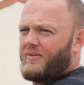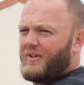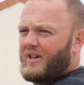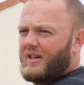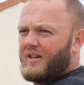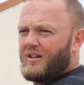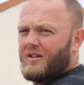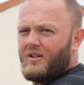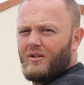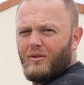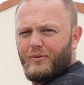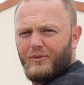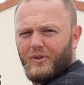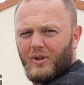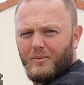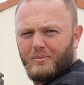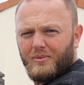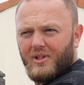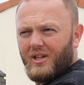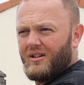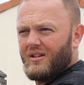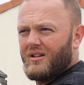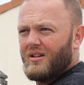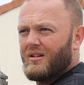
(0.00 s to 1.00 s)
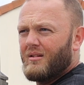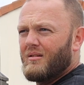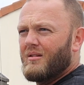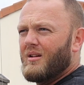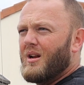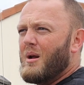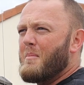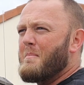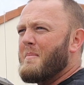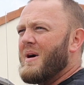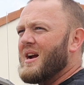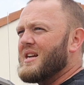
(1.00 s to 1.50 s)
freaking rooftop tent.
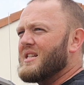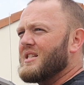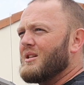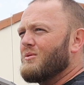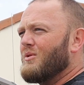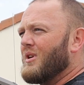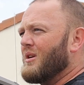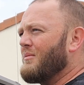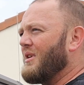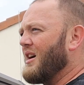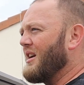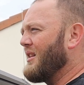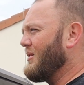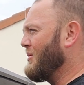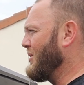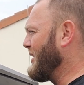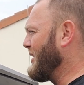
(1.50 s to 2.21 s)
An amazing one, by the